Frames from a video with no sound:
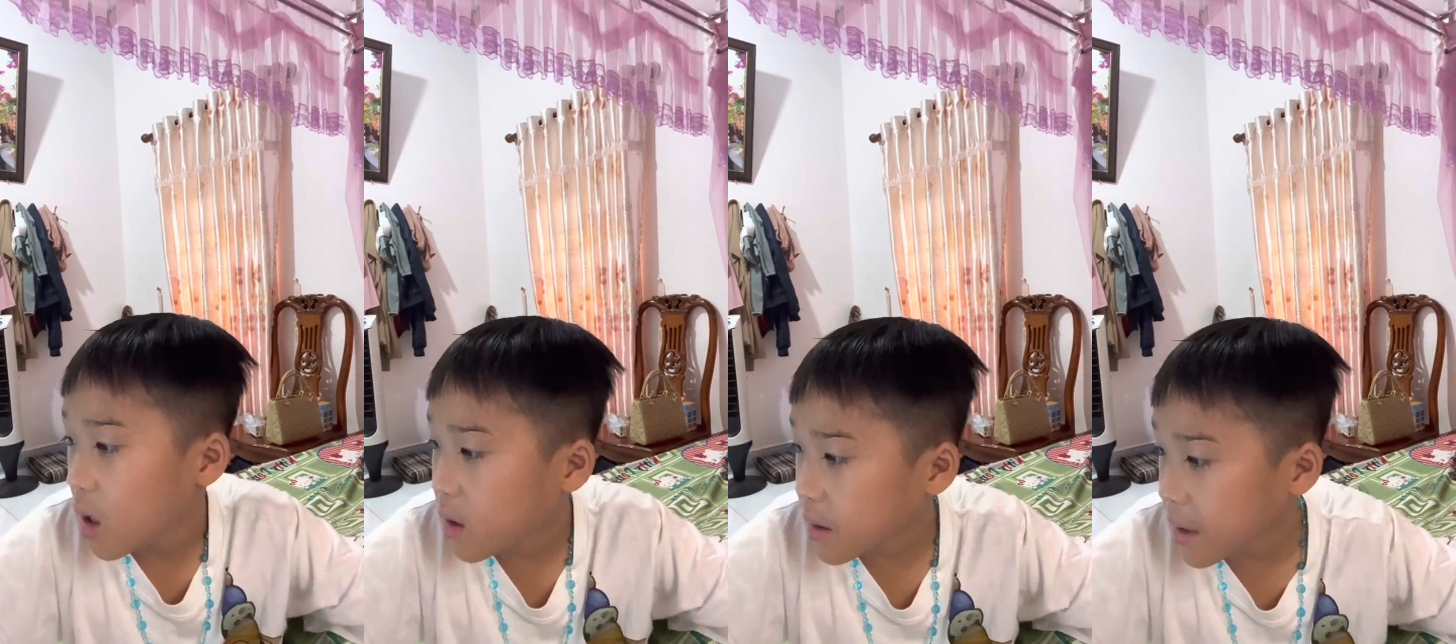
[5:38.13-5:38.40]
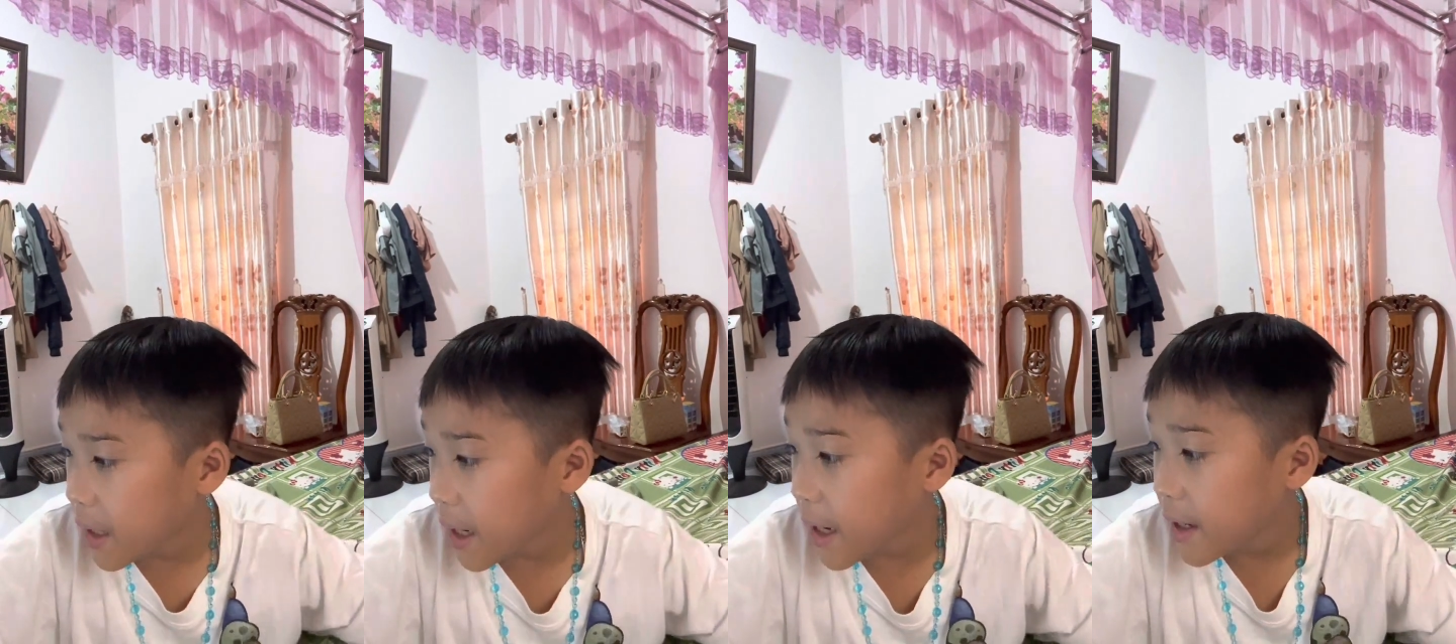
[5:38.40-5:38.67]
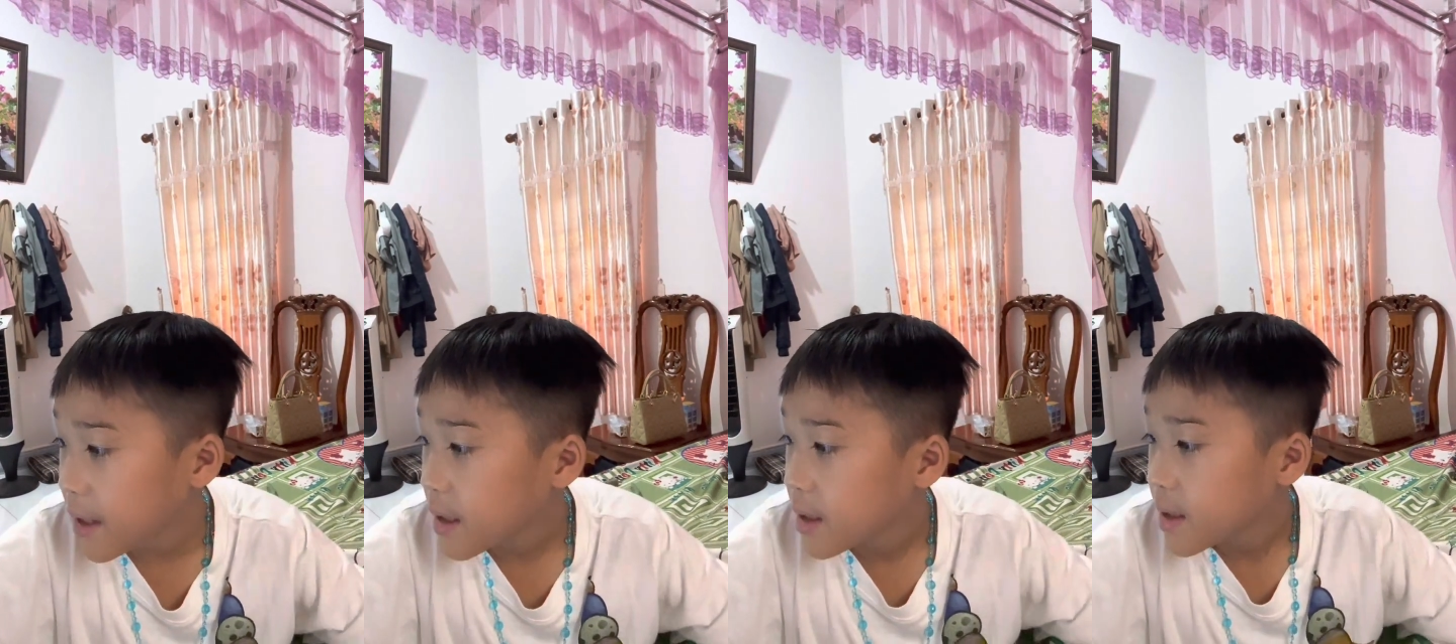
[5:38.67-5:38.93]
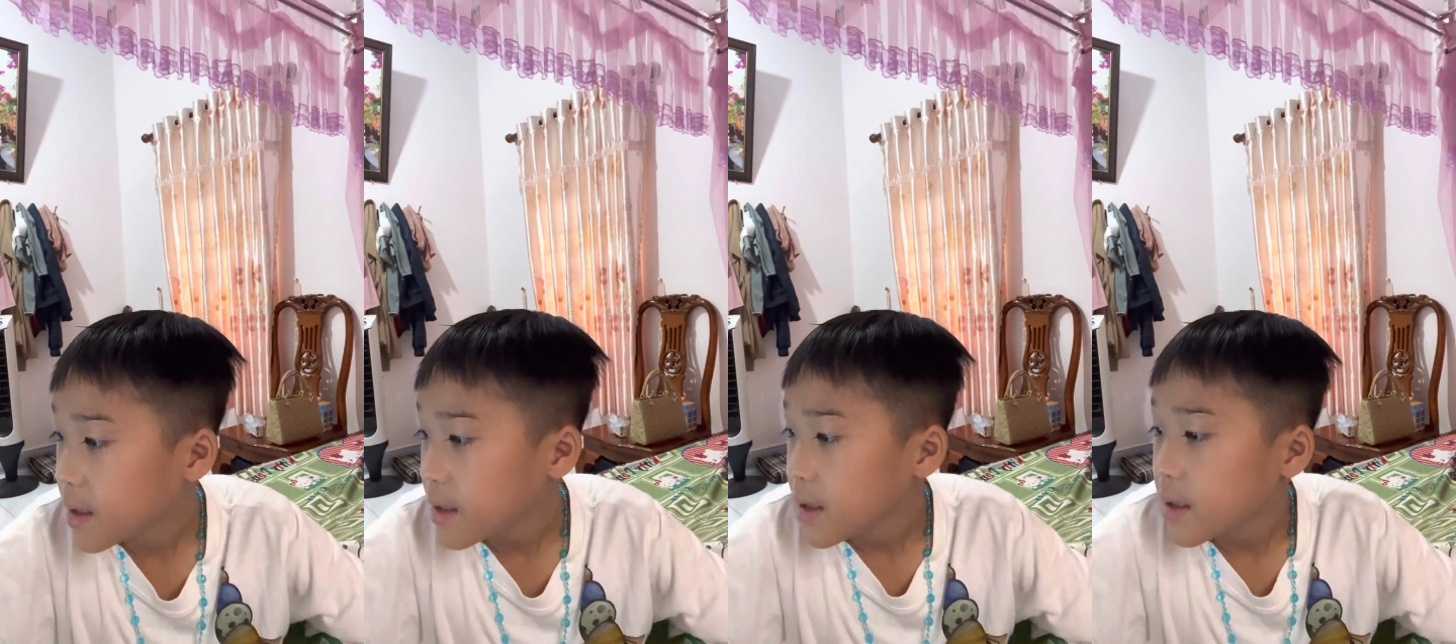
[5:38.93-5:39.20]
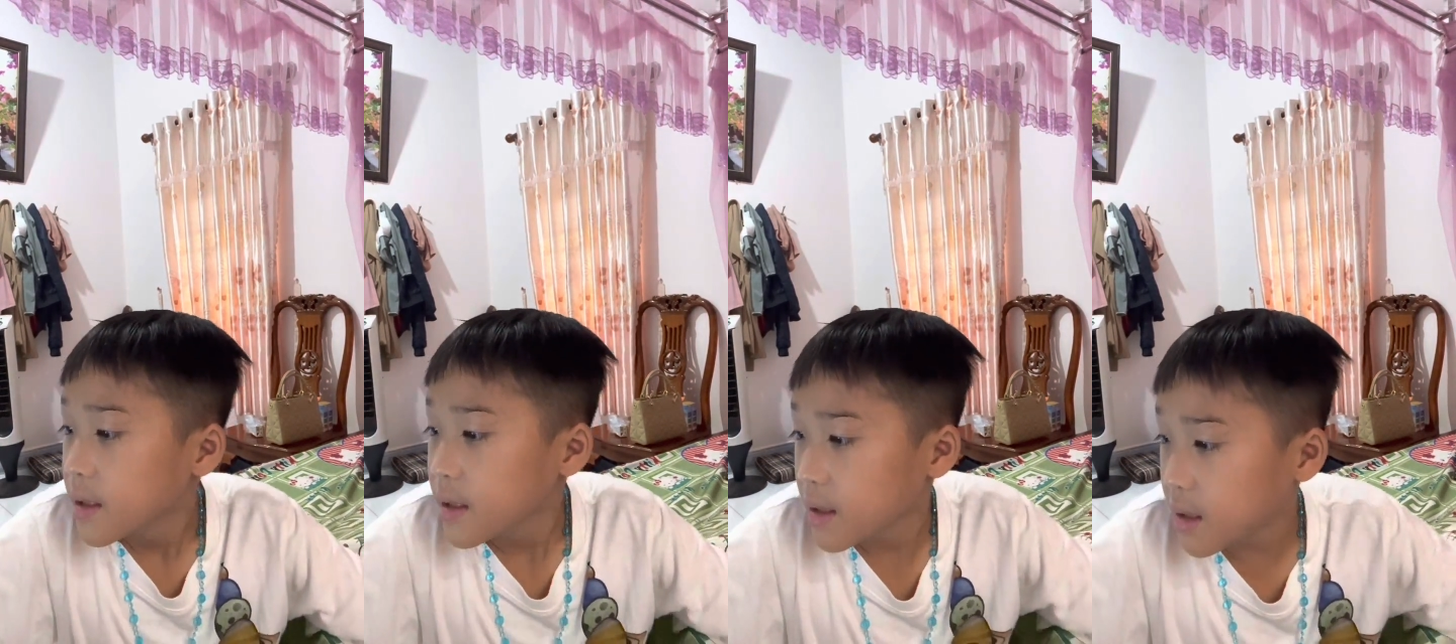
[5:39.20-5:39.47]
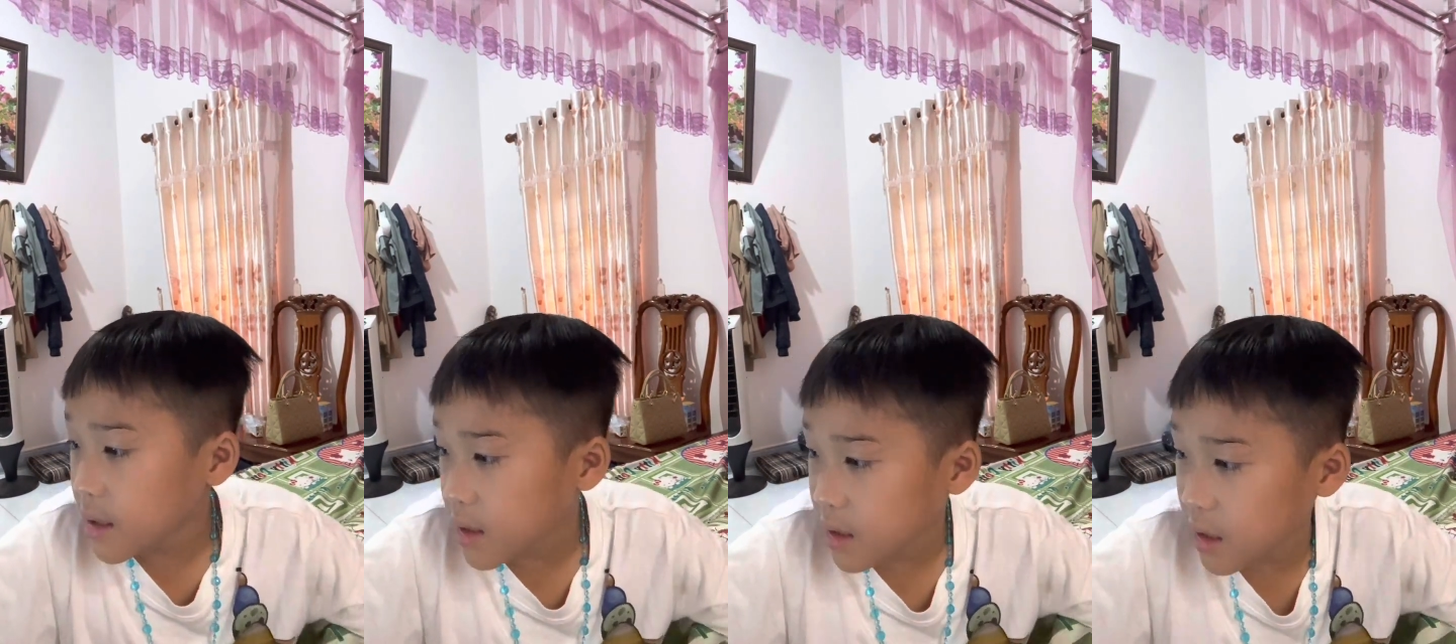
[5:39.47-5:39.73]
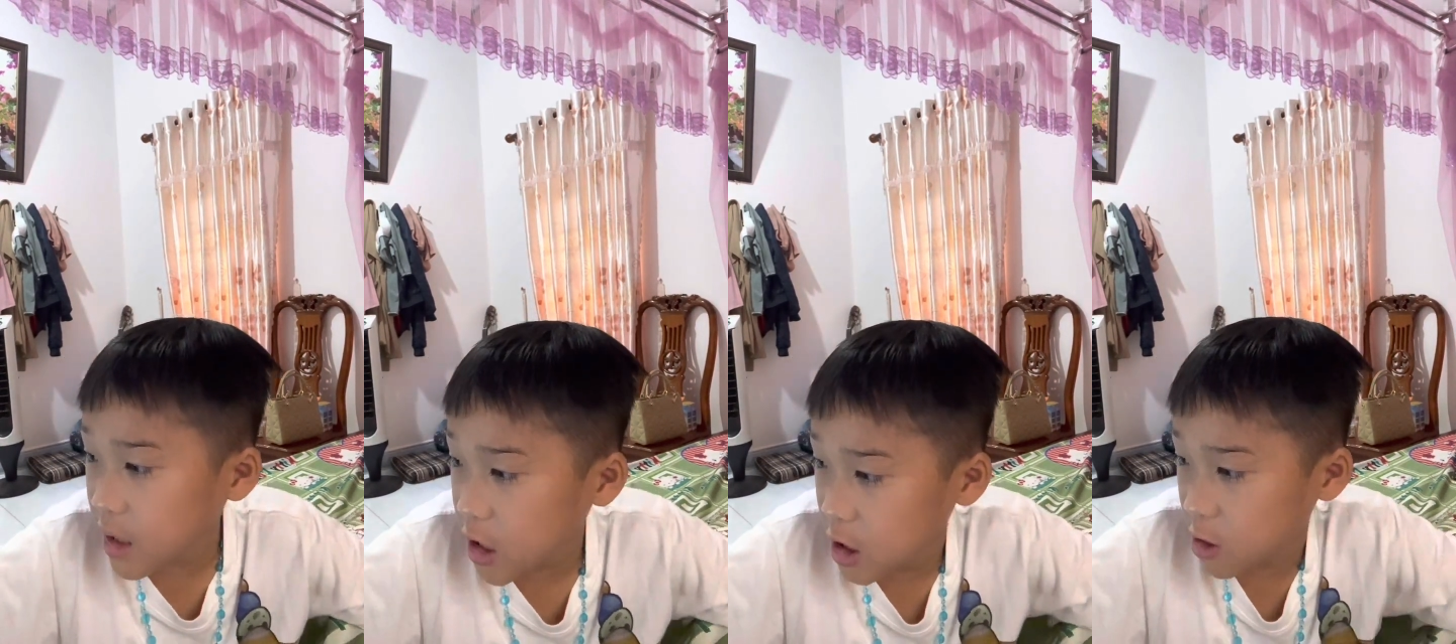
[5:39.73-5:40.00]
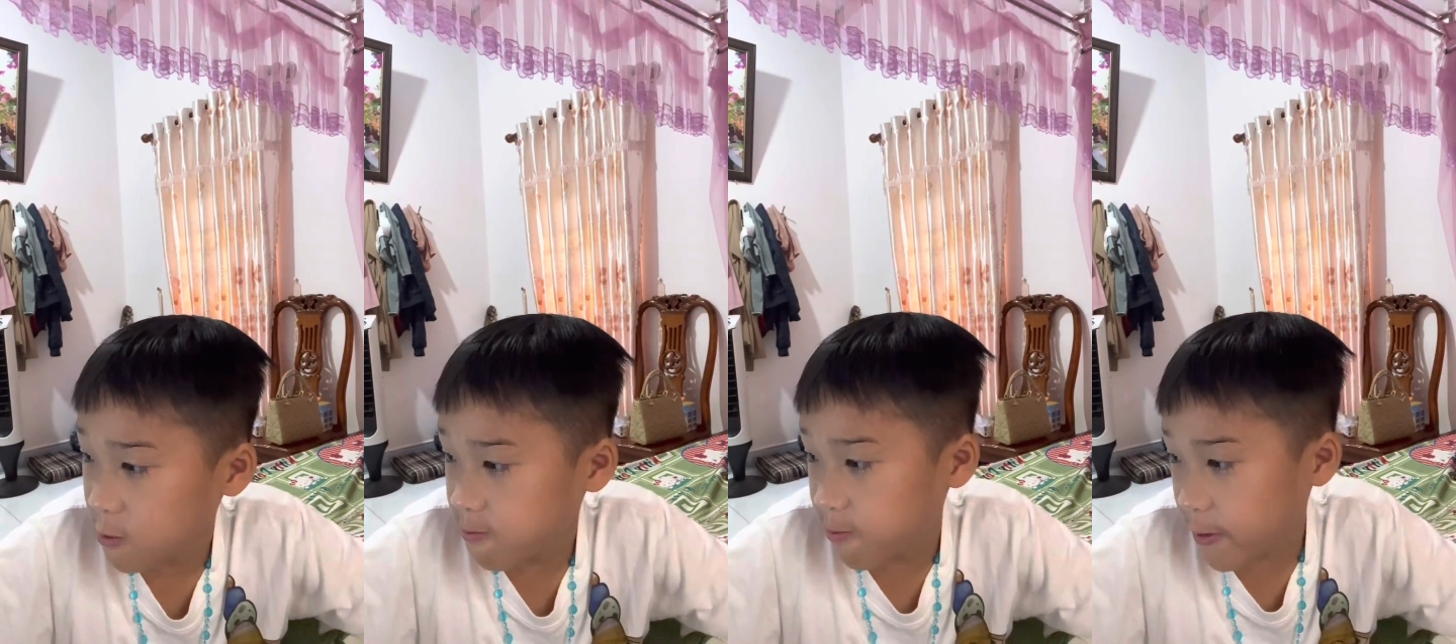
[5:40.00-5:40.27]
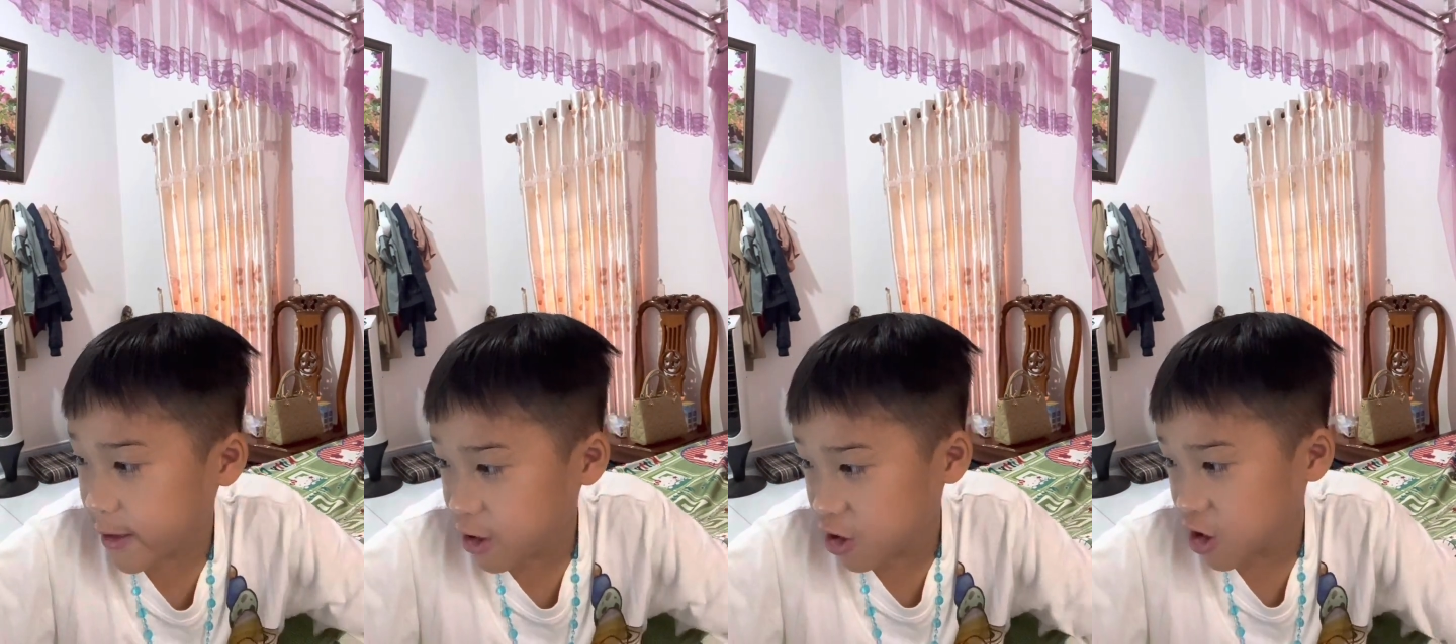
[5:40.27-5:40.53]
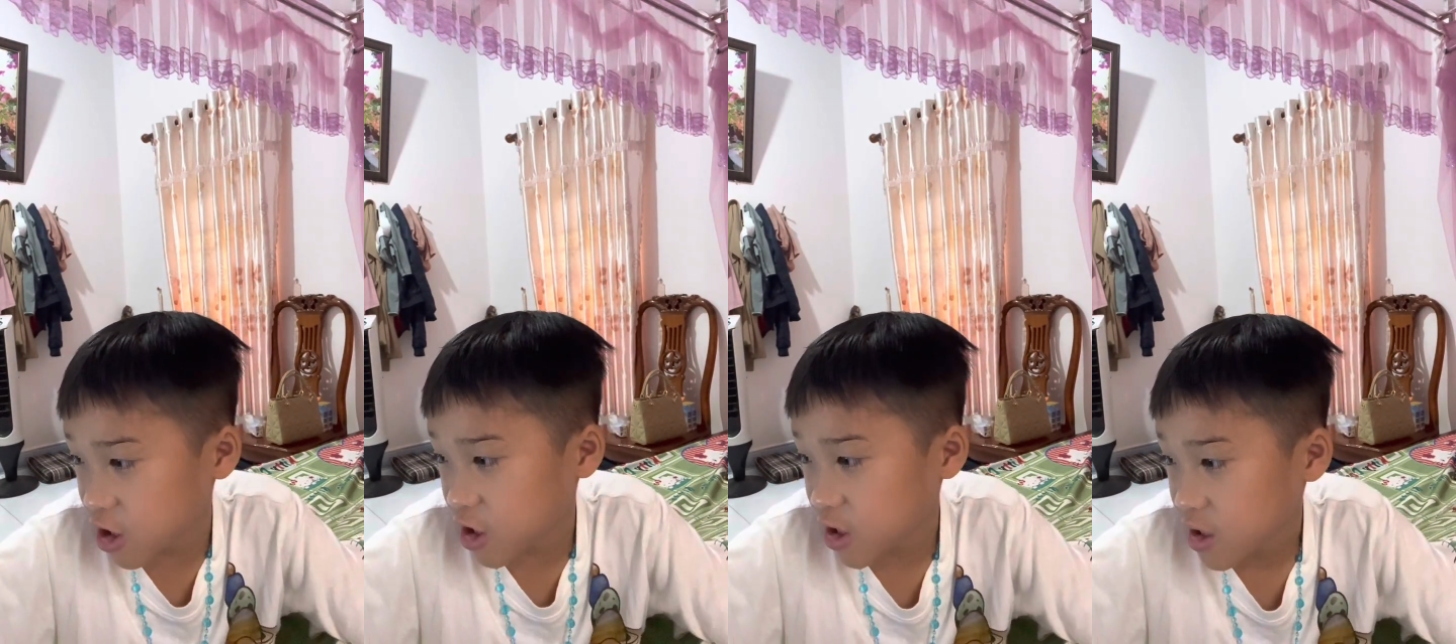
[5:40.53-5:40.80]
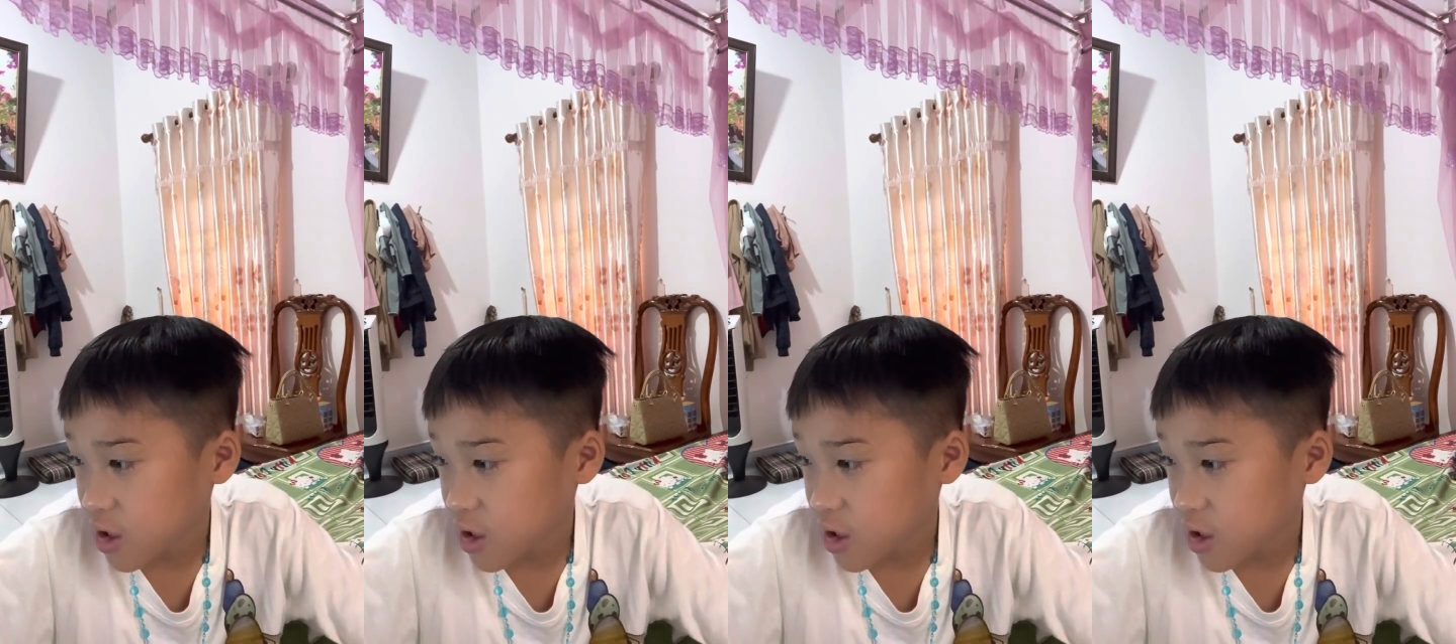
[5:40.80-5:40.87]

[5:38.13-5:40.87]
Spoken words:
Okay, good instruction.